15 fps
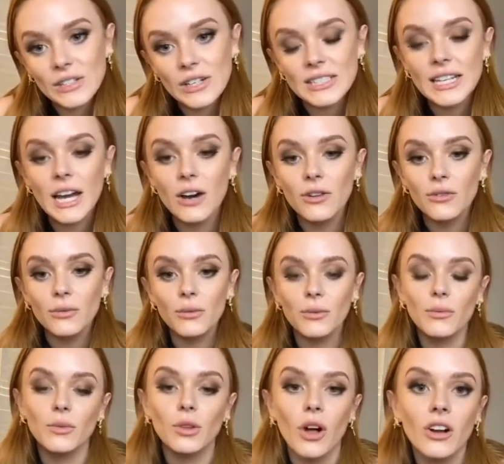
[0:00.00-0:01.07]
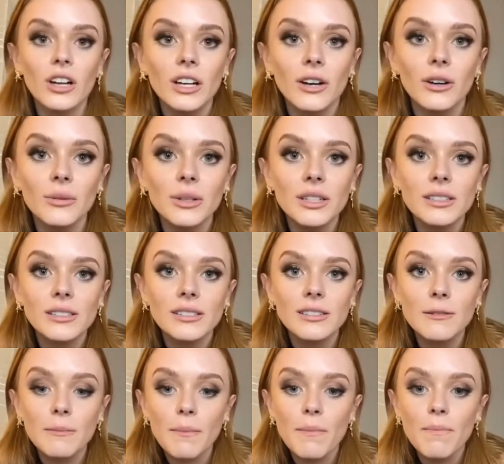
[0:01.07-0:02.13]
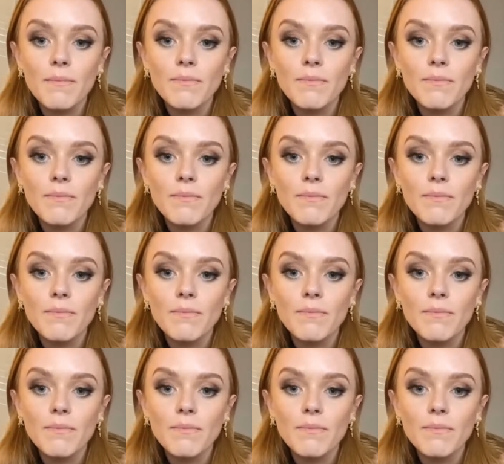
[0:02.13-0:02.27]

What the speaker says: It's crazy how long ago it was.